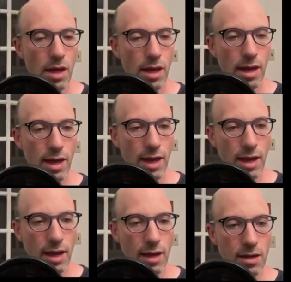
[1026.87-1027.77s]

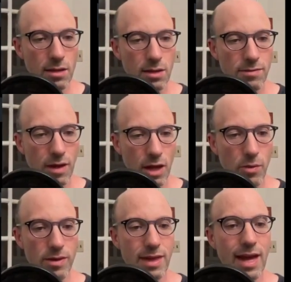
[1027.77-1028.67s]
and
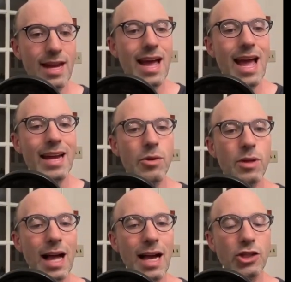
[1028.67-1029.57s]
evaluate that, and it
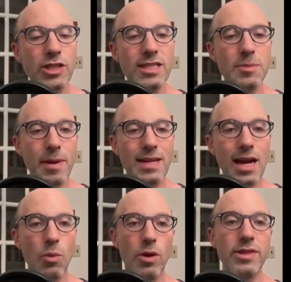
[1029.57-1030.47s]
will actually expand
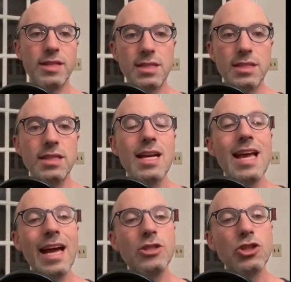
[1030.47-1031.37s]
out what this is.
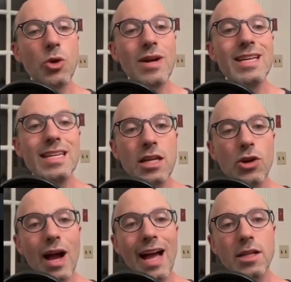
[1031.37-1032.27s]
And so
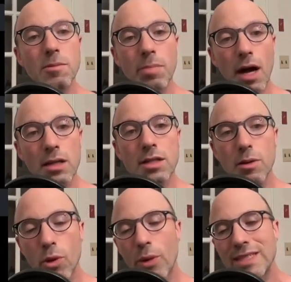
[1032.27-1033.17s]
here at compile
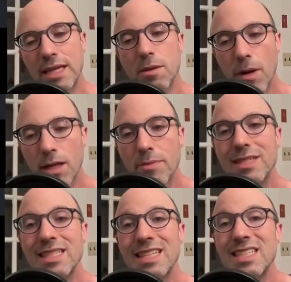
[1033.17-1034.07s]
time, right, when I say compile time,
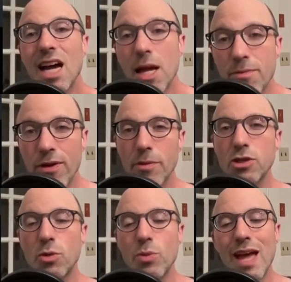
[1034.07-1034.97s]
this is a type family,
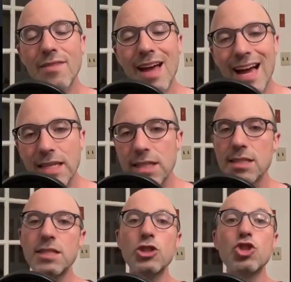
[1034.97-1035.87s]
so we have access
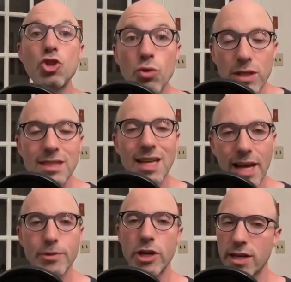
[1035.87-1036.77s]
to this during
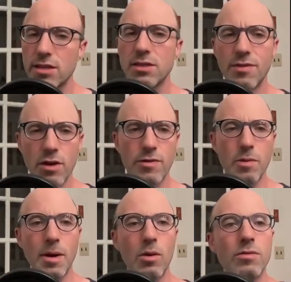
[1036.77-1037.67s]
type checking. It's very, very
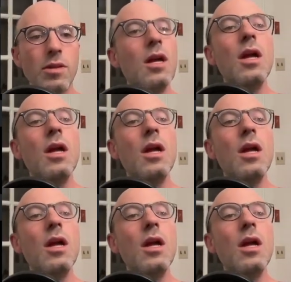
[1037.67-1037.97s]
powerful.